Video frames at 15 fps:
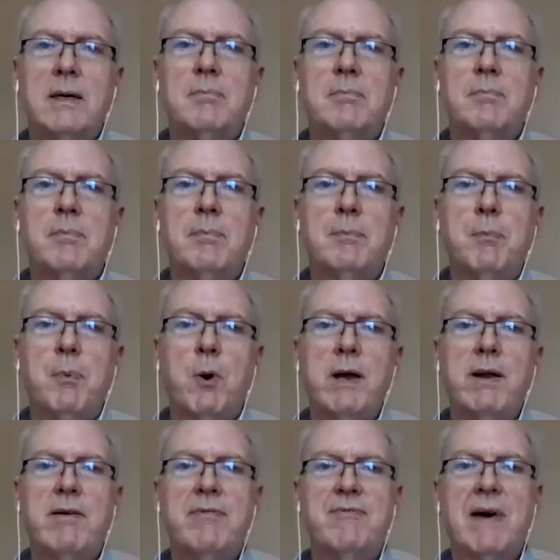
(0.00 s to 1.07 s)
in
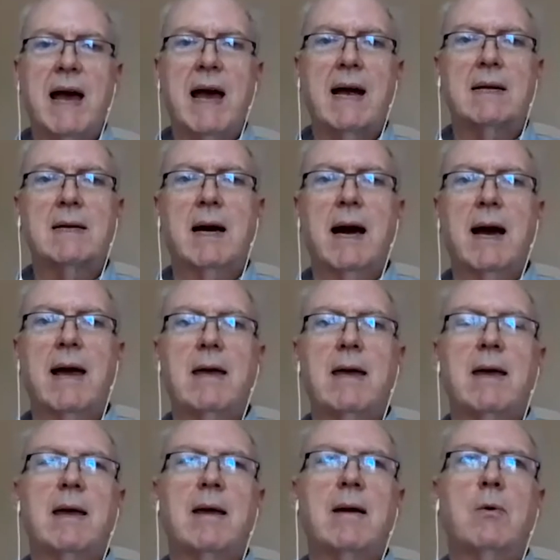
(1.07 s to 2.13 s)
point of fact,
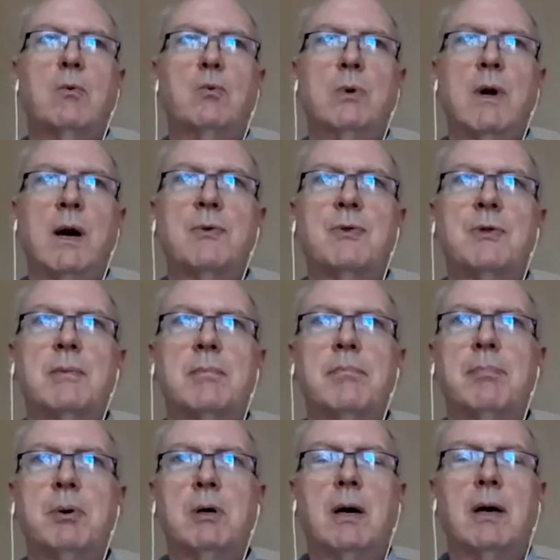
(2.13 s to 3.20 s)
I wrote the
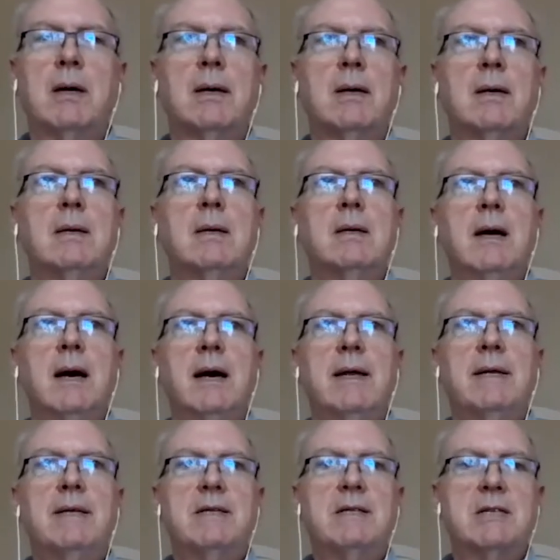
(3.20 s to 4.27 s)
book
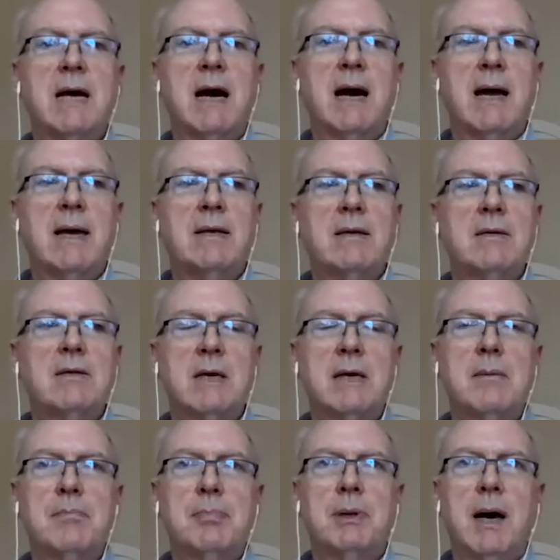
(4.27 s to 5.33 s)
and designed
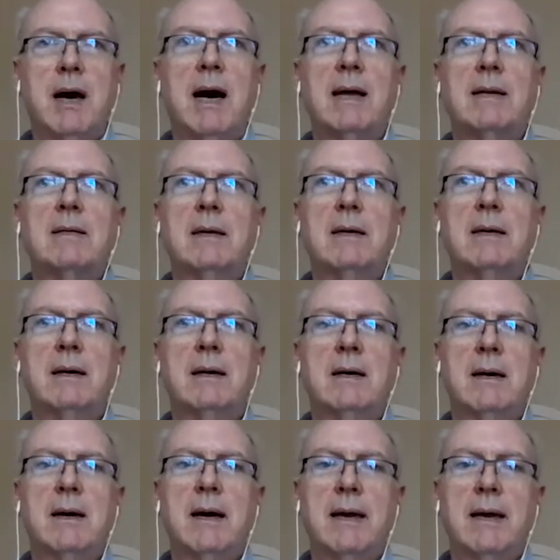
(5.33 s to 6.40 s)
the plot
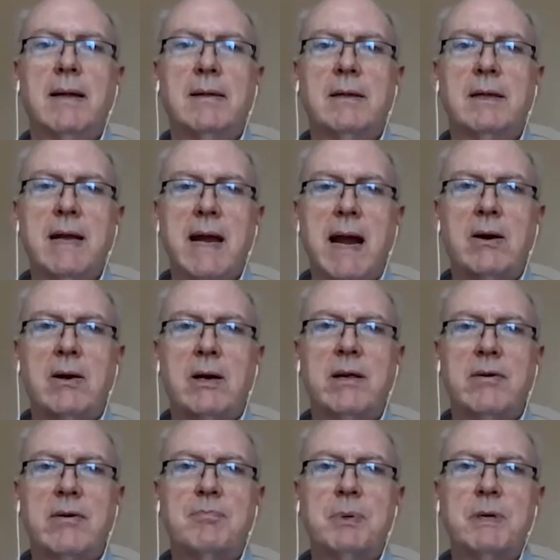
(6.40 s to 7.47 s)
and the
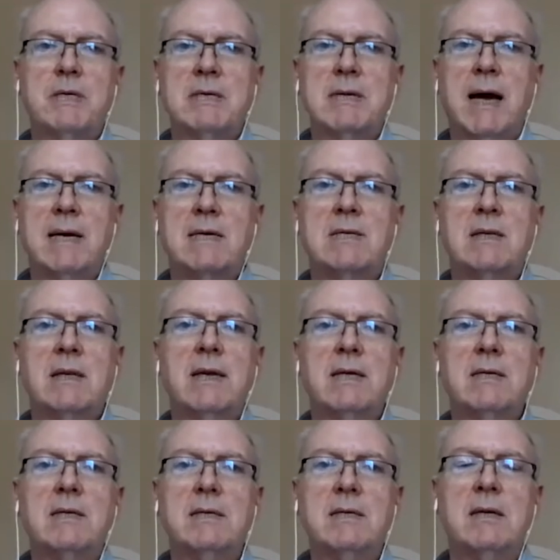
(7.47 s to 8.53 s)
narrative precisely
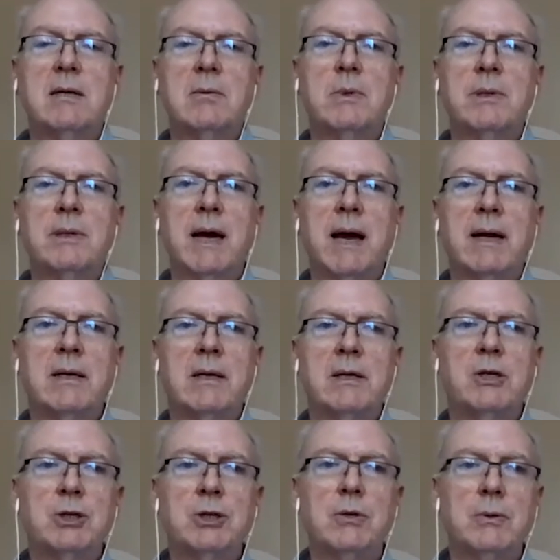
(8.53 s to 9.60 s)
to deal with that
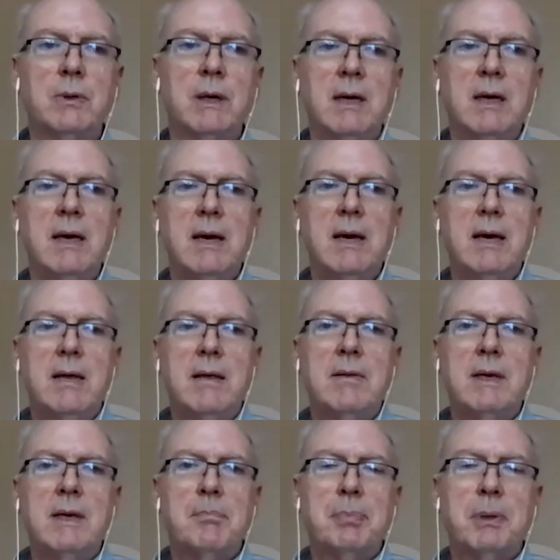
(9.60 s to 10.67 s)
issue.
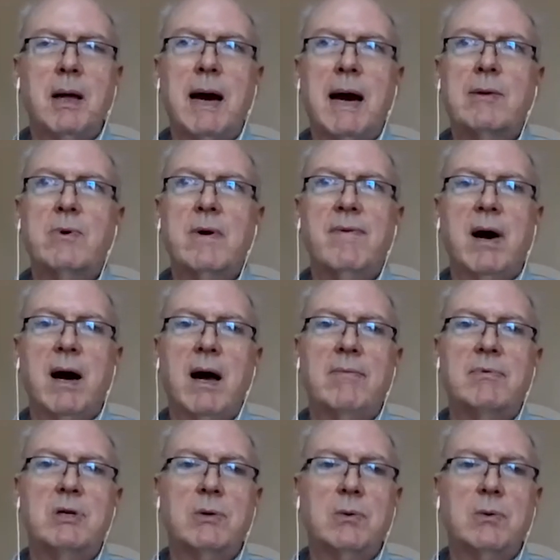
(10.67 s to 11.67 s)
The plot revolves